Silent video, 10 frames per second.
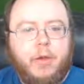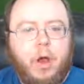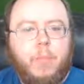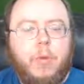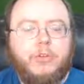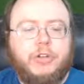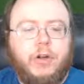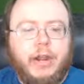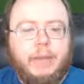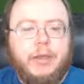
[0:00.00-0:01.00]
Most of
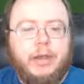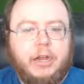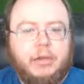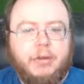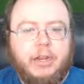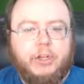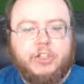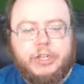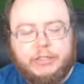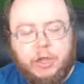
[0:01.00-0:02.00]
our API
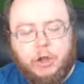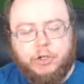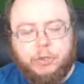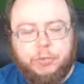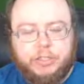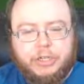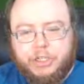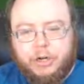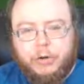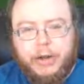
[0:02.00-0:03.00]
documentation is 100%
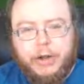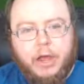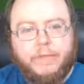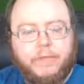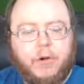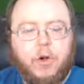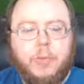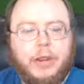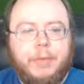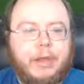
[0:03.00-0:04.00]
generated off of our
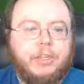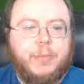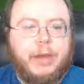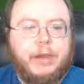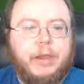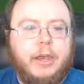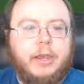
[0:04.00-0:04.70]
OpenAPI spec.